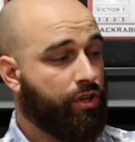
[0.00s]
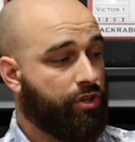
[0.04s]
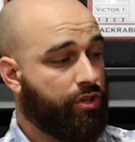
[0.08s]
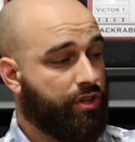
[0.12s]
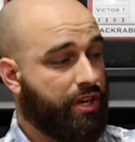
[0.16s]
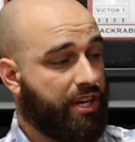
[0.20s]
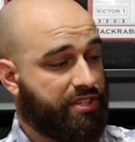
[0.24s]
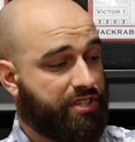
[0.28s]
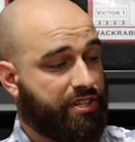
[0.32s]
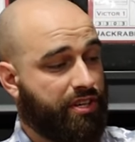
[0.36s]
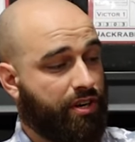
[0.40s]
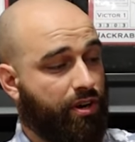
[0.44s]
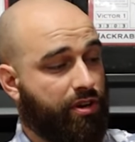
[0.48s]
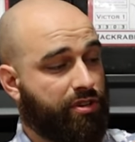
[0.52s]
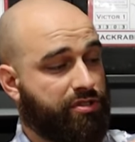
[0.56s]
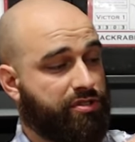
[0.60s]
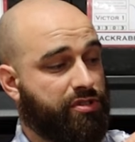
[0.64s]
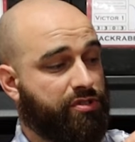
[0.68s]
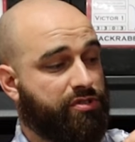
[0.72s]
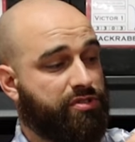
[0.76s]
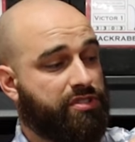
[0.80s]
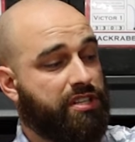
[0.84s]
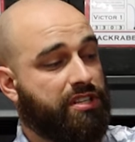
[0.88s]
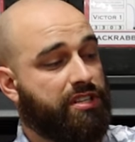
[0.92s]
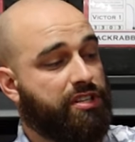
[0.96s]
You guys can
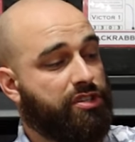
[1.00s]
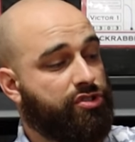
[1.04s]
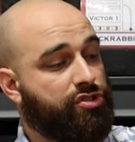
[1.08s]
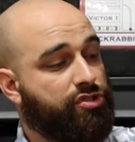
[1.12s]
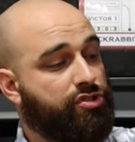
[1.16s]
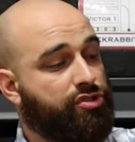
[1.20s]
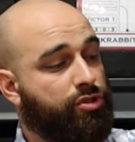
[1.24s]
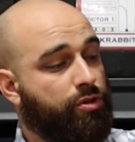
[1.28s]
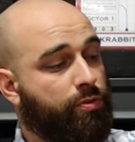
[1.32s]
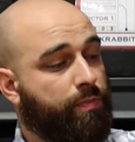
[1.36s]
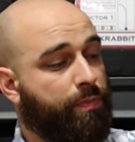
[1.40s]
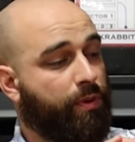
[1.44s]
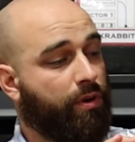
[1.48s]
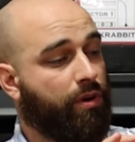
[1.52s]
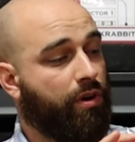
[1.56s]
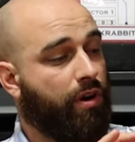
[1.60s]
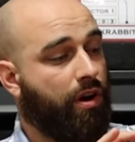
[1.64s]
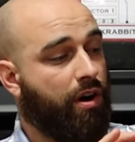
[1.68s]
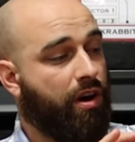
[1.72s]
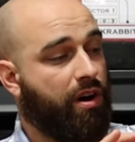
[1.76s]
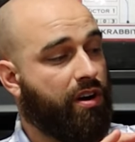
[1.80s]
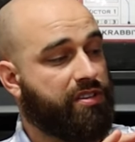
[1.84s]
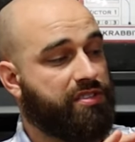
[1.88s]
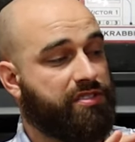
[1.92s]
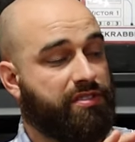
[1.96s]
also see these super
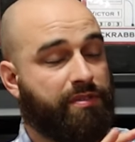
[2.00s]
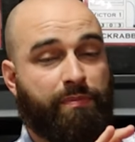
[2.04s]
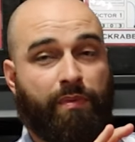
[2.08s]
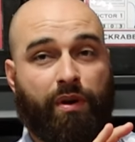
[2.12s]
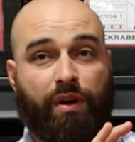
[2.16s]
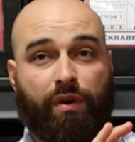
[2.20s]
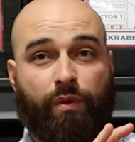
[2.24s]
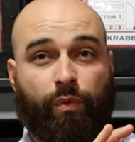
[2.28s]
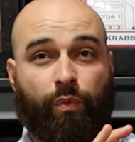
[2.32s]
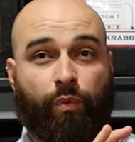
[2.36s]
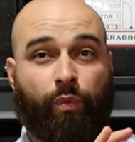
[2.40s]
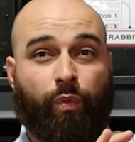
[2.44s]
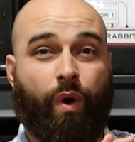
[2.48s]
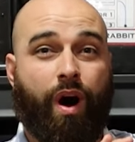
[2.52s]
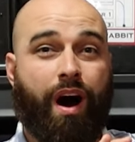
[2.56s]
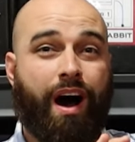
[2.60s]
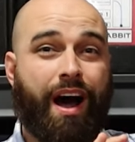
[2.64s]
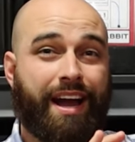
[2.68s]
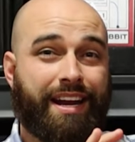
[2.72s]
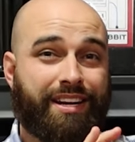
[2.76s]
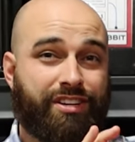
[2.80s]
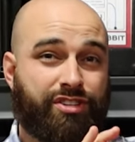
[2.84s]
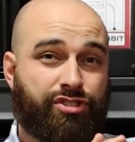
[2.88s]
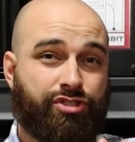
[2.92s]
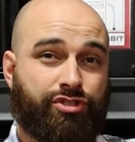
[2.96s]
awesome
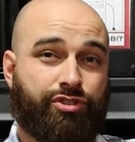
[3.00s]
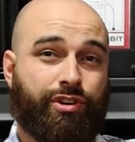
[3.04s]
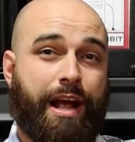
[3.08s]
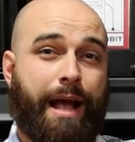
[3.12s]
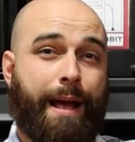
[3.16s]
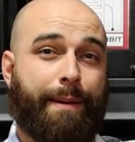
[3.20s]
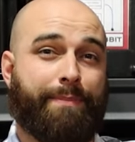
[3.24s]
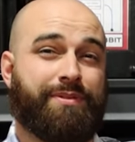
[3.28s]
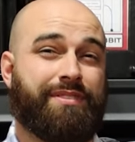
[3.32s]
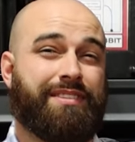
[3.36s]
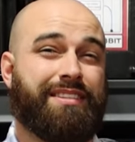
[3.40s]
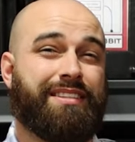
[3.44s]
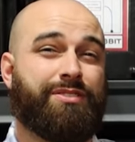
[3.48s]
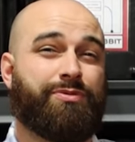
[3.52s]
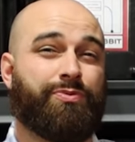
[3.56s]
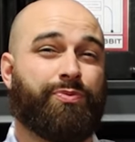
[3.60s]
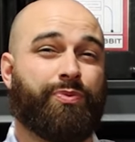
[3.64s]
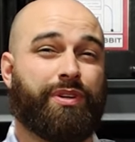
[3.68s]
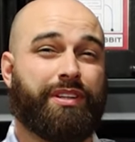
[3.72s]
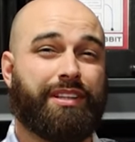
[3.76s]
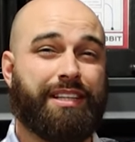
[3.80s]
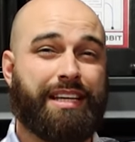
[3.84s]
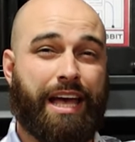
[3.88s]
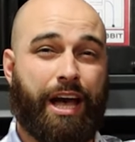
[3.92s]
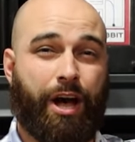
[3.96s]
wide straps. These
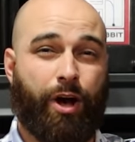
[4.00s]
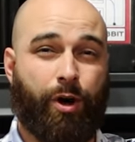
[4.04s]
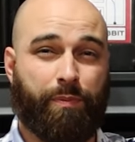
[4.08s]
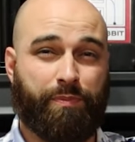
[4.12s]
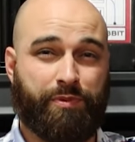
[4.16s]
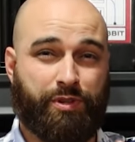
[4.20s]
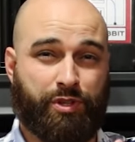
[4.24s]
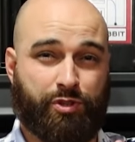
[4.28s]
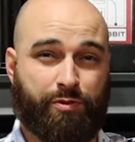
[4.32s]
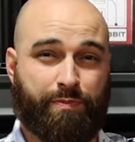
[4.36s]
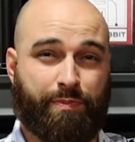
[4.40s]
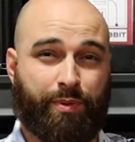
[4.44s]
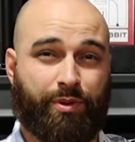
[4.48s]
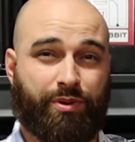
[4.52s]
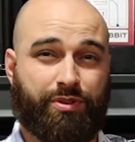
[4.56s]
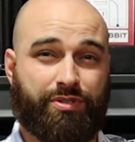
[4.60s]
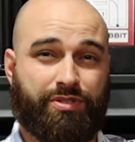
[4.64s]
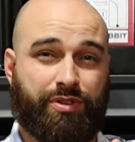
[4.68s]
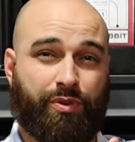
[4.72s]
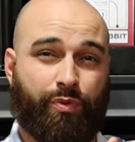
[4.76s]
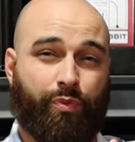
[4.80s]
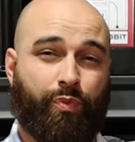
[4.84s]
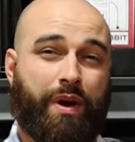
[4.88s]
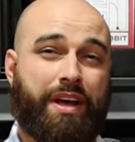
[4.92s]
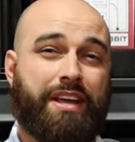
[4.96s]
really help
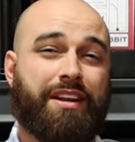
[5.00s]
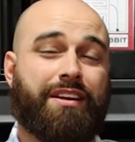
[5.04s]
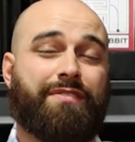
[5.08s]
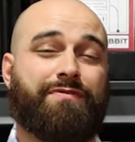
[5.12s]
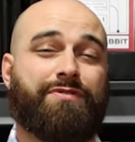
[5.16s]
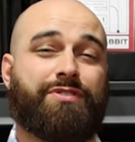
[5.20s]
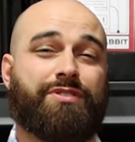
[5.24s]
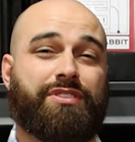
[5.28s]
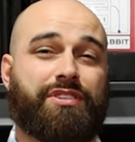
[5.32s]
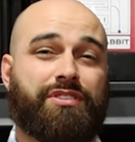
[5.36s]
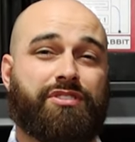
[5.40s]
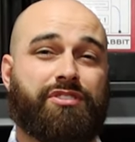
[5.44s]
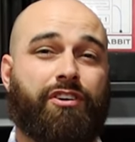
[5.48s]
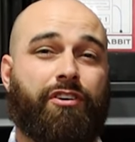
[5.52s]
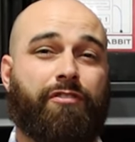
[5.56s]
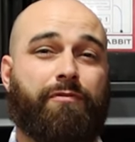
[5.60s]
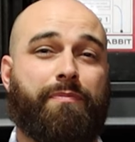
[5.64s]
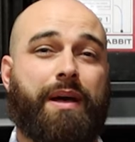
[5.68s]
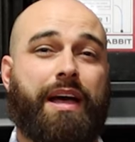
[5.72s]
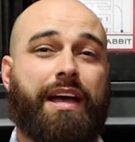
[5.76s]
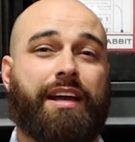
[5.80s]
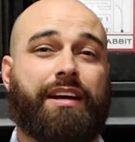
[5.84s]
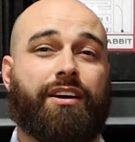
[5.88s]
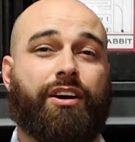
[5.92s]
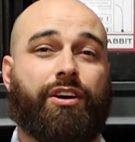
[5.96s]
disperse the weight of your disc golf
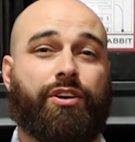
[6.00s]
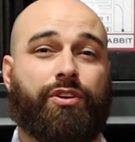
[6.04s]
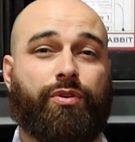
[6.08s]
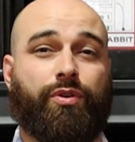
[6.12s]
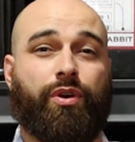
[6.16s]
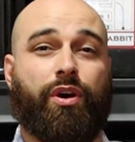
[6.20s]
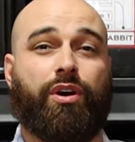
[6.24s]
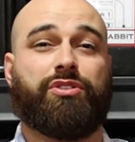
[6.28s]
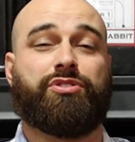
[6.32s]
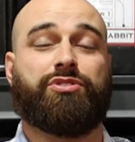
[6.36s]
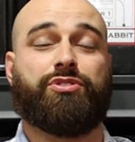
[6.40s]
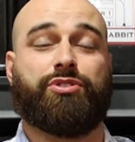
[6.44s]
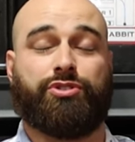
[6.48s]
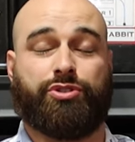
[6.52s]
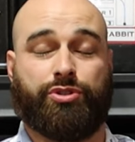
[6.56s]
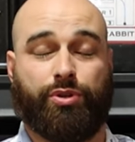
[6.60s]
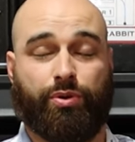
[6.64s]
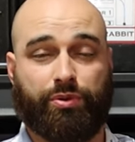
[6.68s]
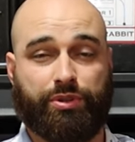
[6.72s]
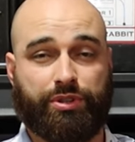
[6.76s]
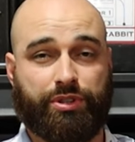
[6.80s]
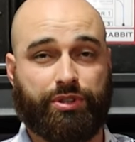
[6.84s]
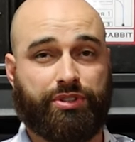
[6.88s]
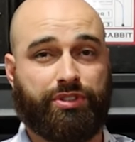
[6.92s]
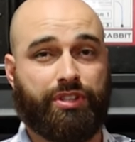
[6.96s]
bag across your
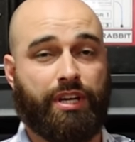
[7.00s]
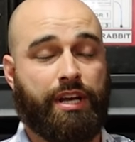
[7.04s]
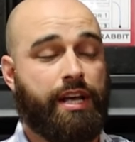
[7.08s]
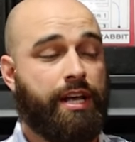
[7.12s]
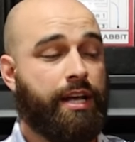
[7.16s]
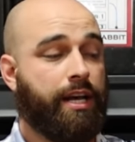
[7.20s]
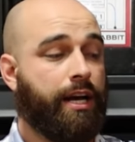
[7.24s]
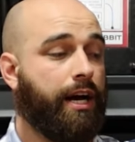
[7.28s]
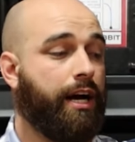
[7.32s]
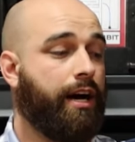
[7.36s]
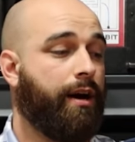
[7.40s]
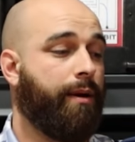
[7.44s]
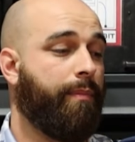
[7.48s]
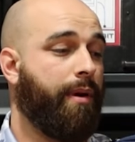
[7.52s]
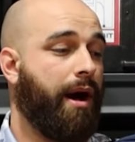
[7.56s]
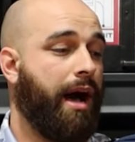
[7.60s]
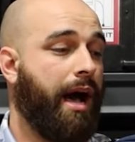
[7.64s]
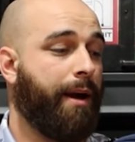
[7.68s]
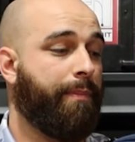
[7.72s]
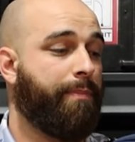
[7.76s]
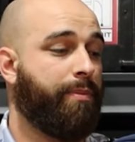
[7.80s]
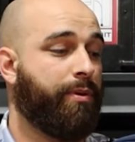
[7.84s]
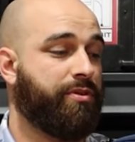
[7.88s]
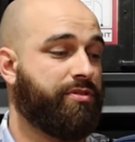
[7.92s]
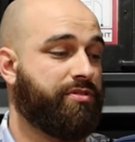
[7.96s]
shoulders. Um,
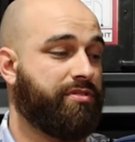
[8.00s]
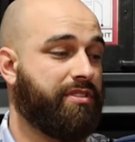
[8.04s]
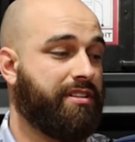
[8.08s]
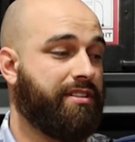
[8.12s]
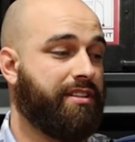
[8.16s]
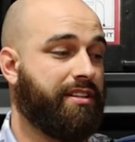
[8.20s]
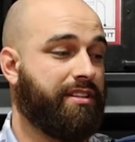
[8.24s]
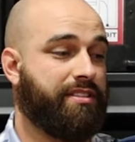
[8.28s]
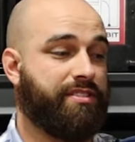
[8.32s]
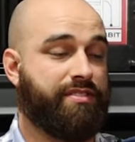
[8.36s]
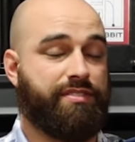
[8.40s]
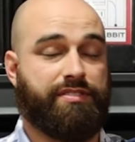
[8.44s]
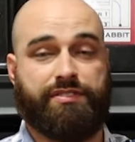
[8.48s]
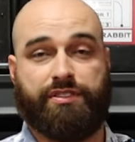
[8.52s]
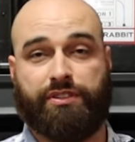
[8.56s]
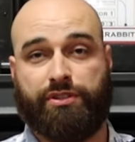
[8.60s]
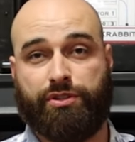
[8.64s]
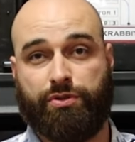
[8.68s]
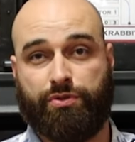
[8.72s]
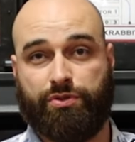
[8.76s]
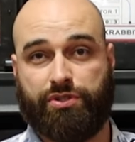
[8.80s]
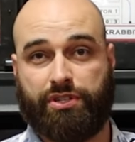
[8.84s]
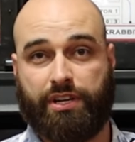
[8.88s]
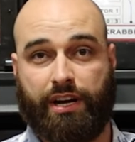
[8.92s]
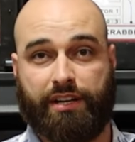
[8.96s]
I personally think this is a
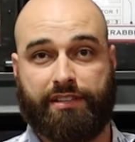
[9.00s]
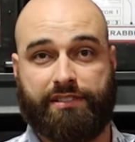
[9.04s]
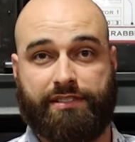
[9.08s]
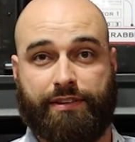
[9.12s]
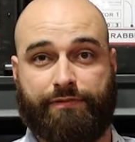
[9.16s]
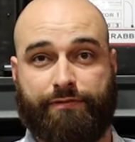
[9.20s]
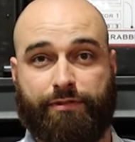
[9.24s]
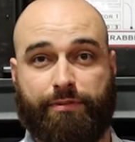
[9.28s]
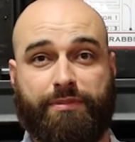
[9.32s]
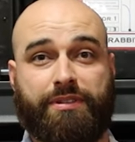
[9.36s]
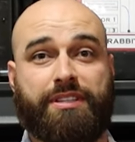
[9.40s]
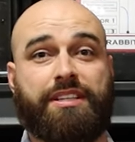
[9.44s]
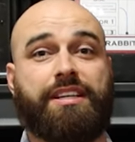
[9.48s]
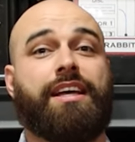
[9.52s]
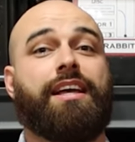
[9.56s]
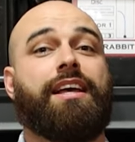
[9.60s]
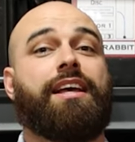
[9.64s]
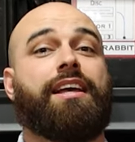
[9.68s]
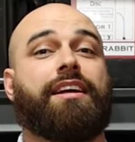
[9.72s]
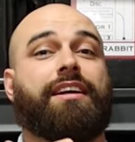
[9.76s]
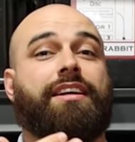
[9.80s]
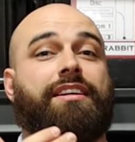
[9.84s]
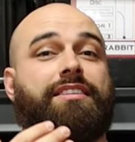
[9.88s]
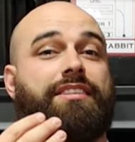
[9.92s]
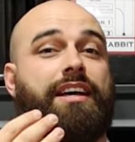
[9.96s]
huge godsend for me
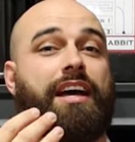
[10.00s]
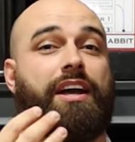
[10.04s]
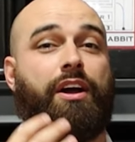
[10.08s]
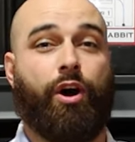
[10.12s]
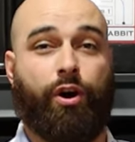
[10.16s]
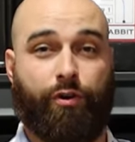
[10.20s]
because I